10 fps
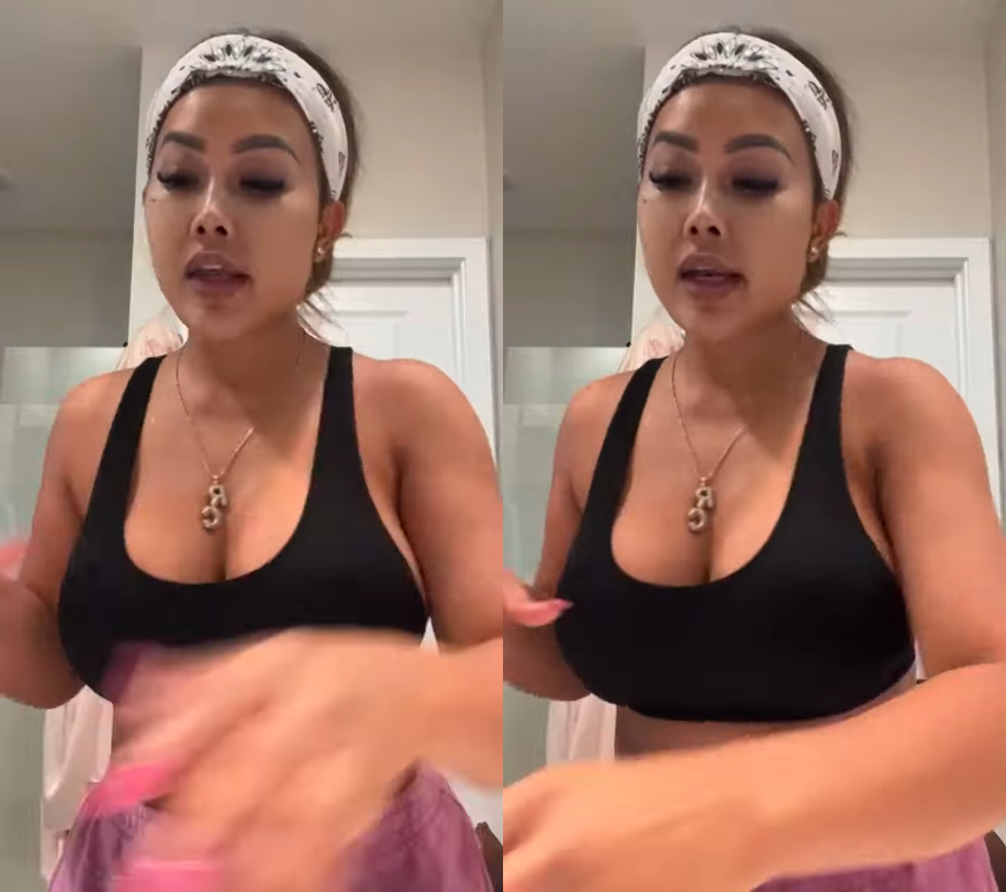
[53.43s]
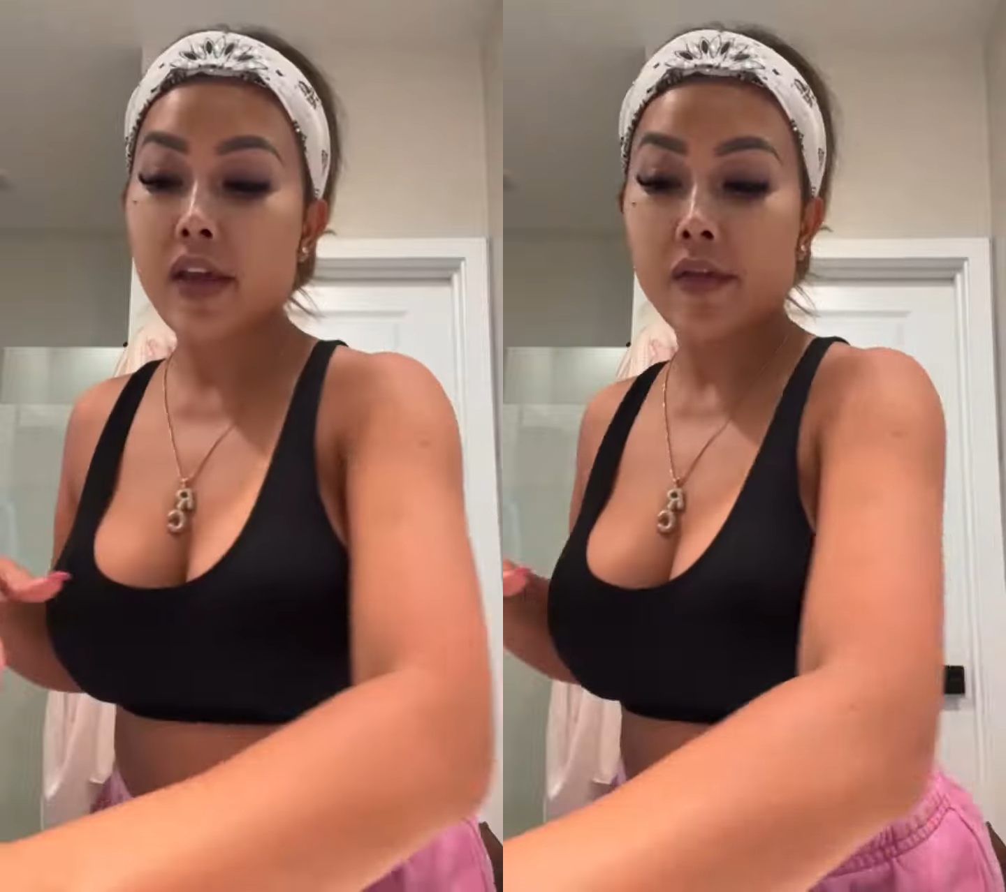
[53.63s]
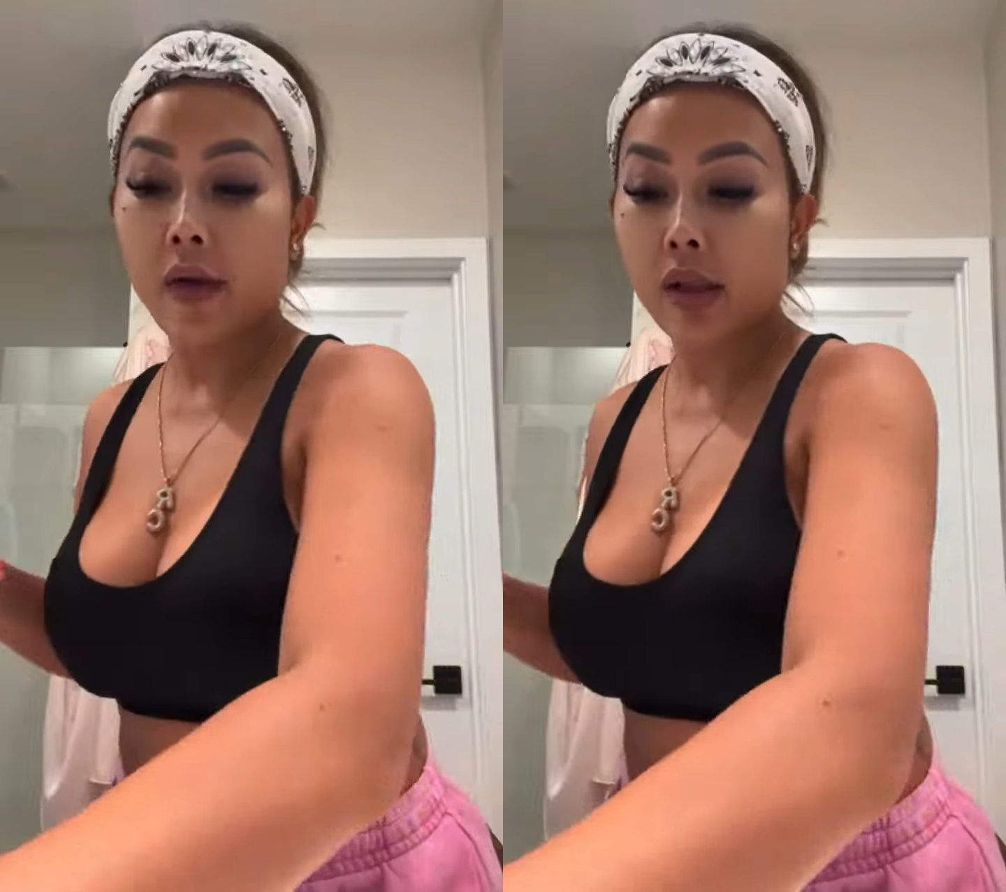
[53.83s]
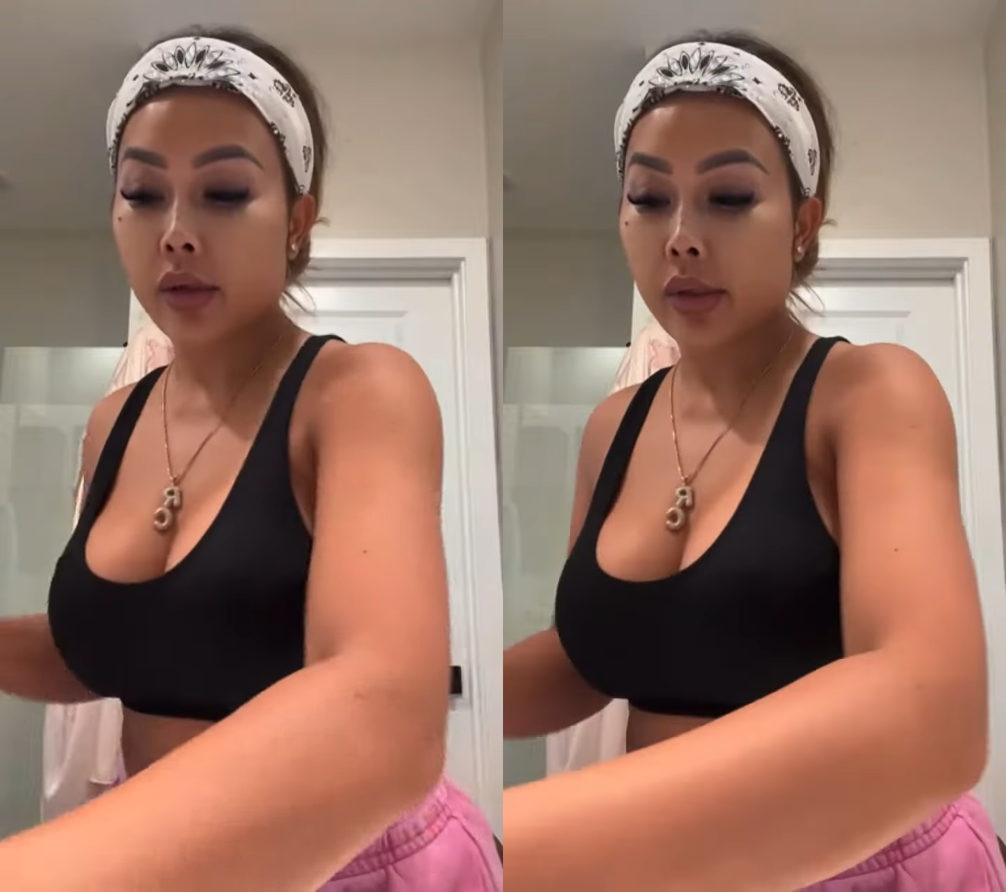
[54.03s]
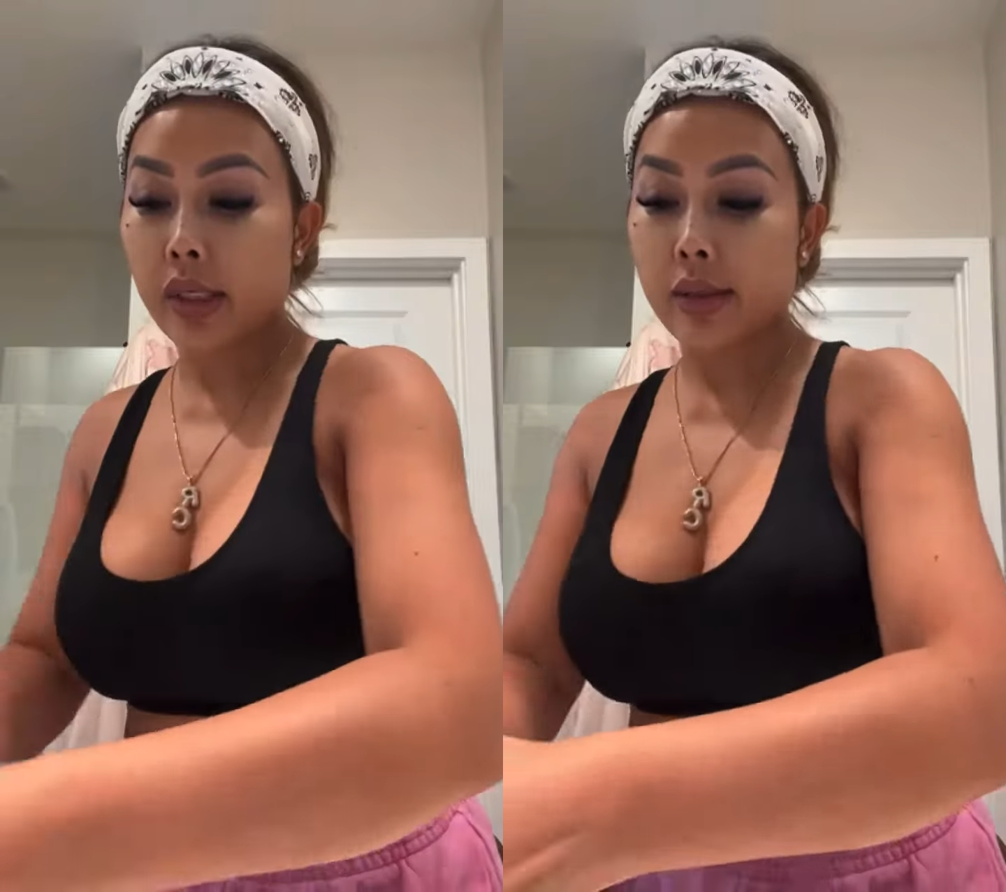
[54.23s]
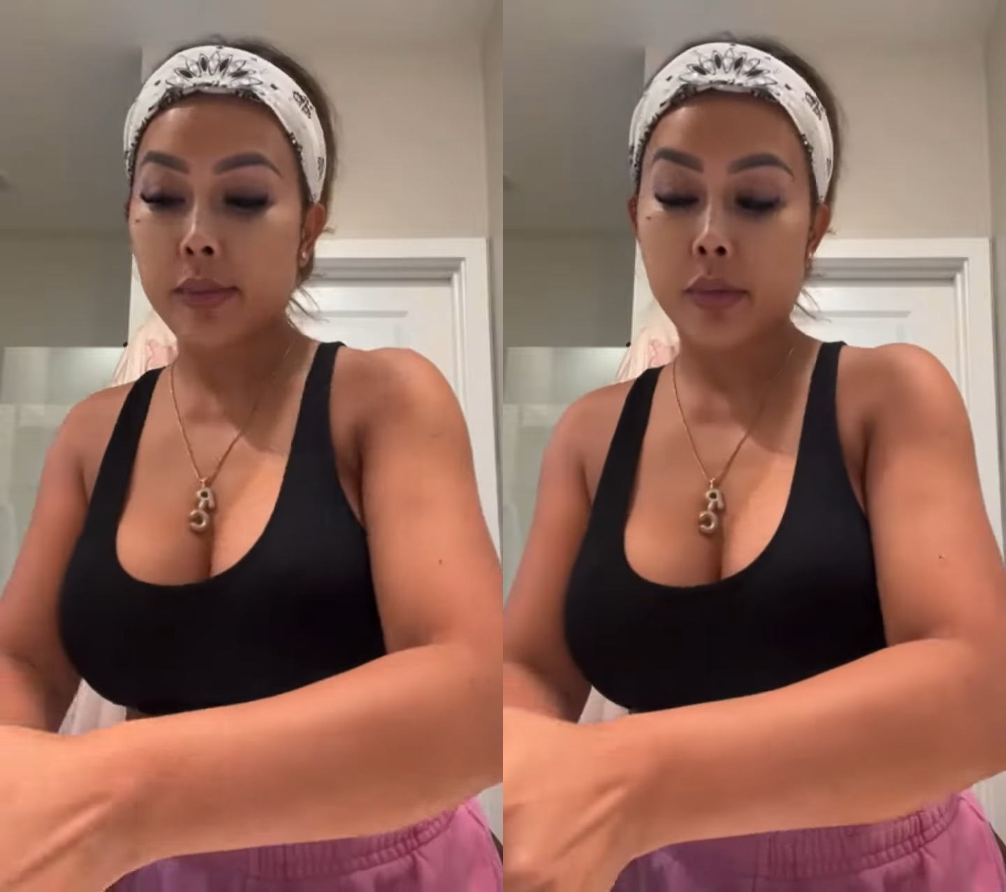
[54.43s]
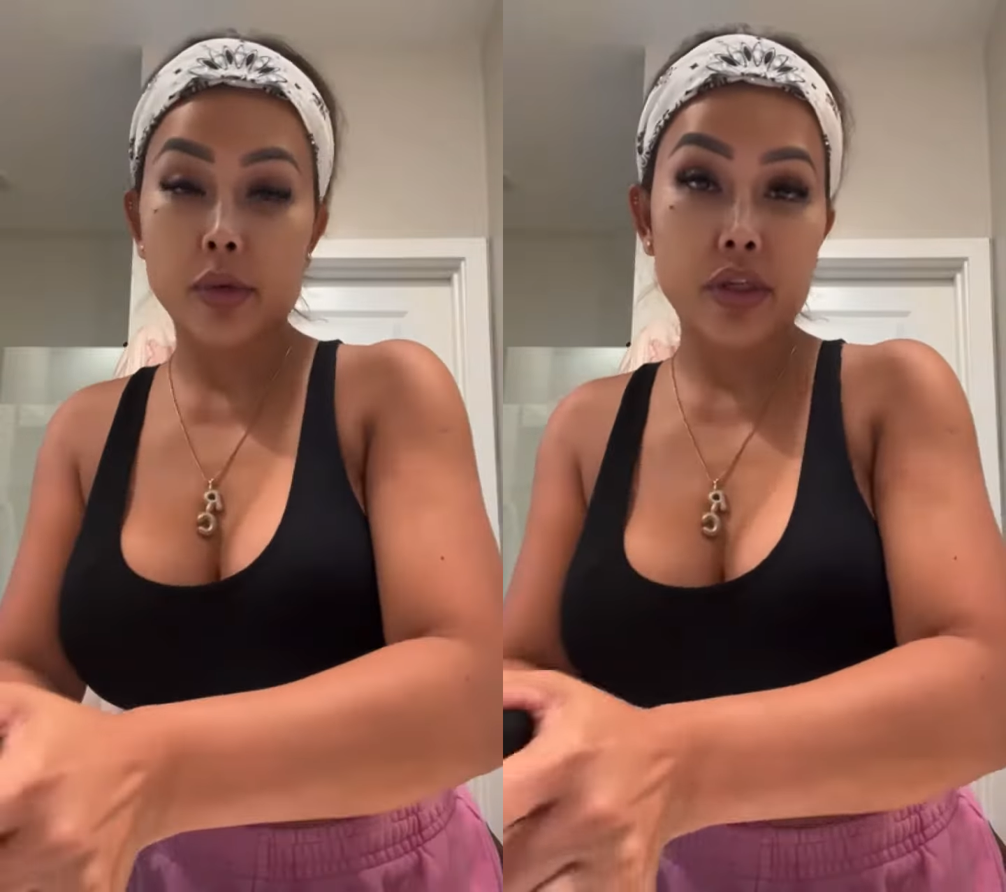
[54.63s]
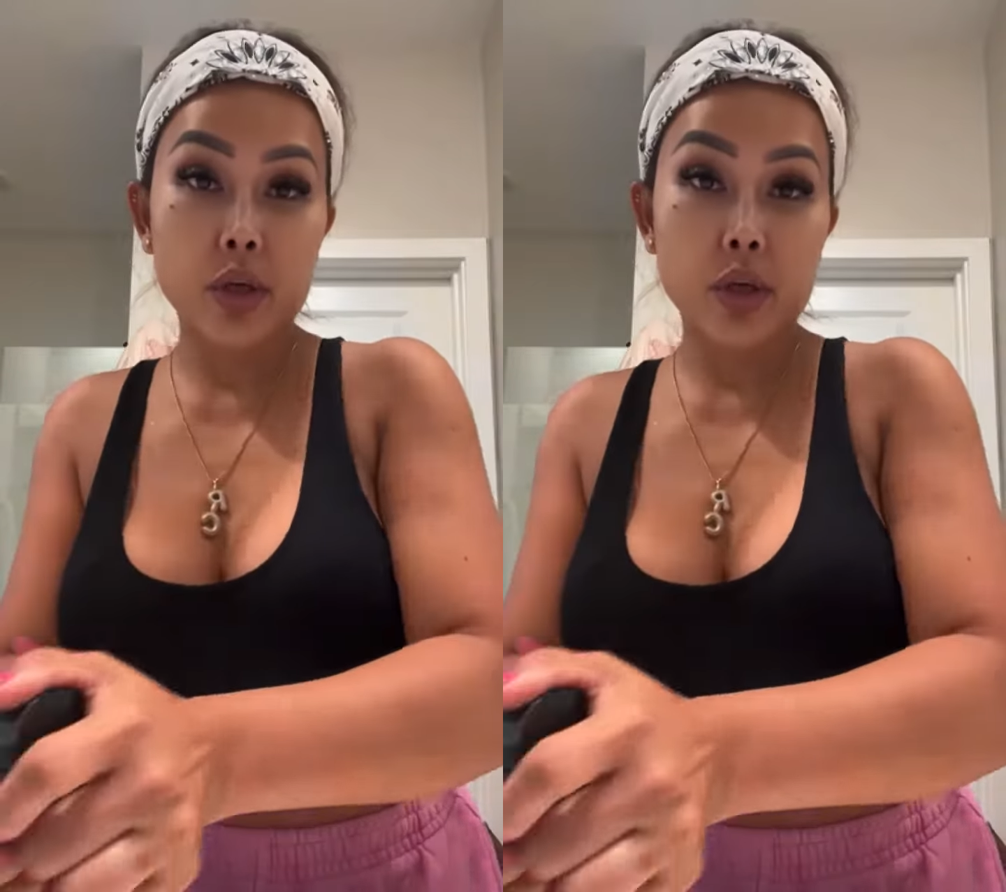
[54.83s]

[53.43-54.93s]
I follow it up with